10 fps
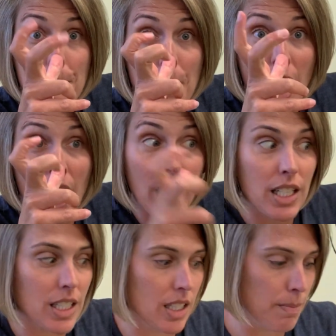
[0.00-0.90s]

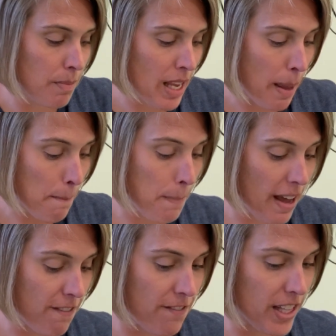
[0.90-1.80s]
Bugs
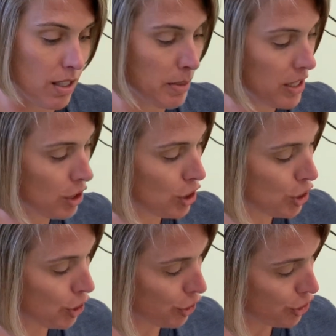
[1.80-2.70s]
by Philemon
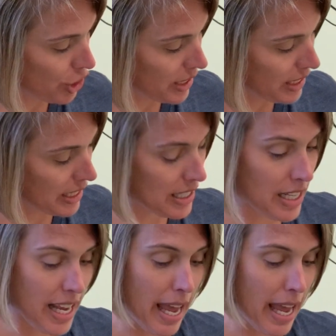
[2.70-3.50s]
Sturgis